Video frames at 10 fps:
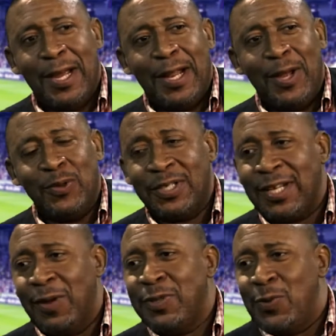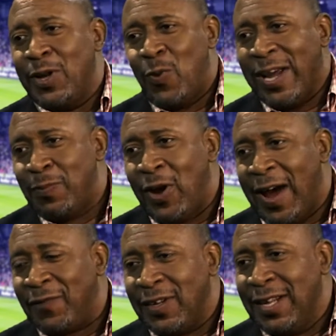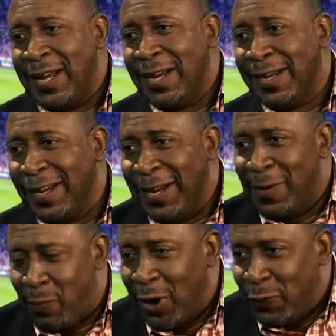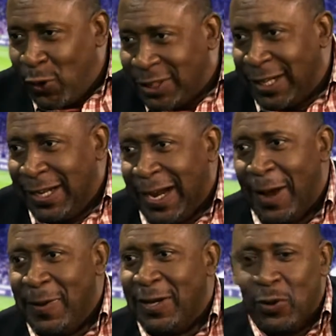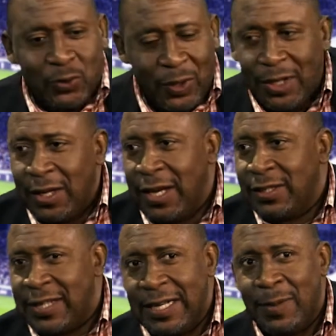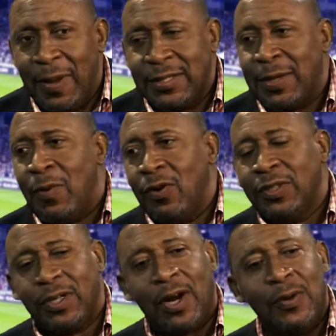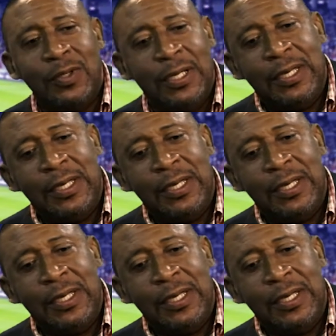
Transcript: They used to say, let me see what the white boy have today in Point Forte. I mean, those were the sentiments among the crowd.